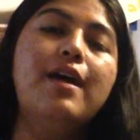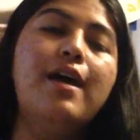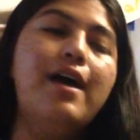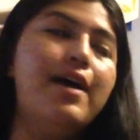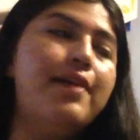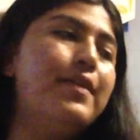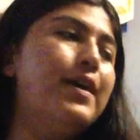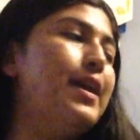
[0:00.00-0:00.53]

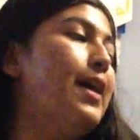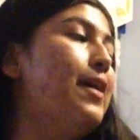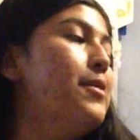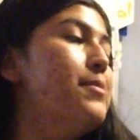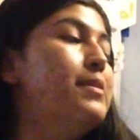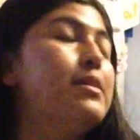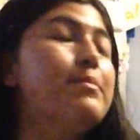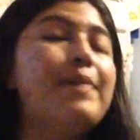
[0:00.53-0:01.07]
and then how to
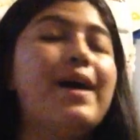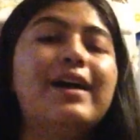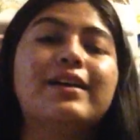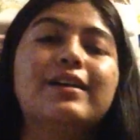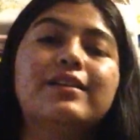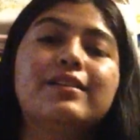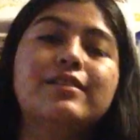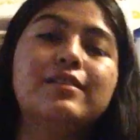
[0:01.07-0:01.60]
put it
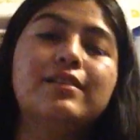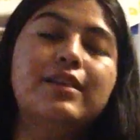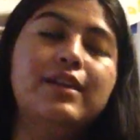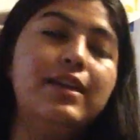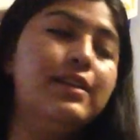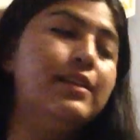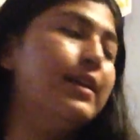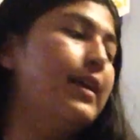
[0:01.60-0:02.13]
back
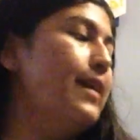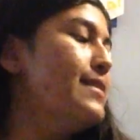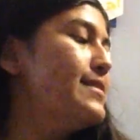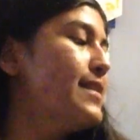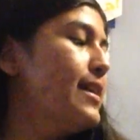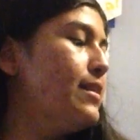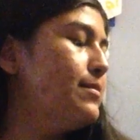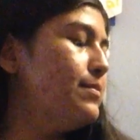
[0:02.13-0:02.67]
in the case
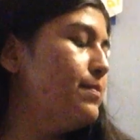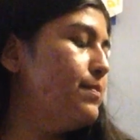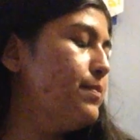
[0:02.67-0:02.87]
again.